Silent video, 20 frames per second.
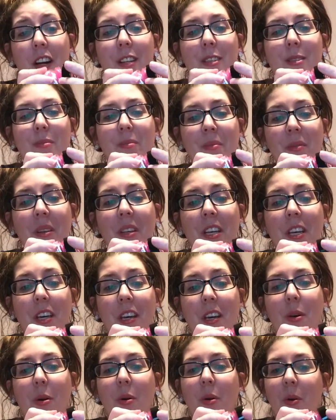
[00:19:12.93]
It's really
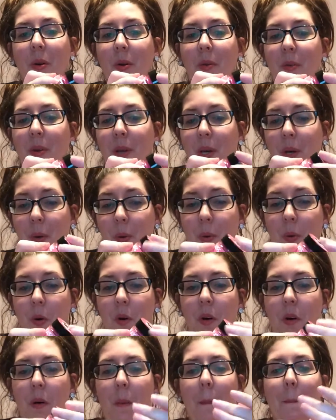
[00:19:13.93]
cute and really
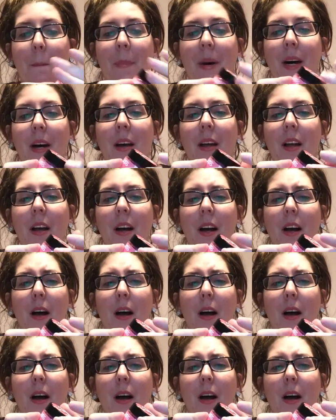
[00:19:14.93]
cool, but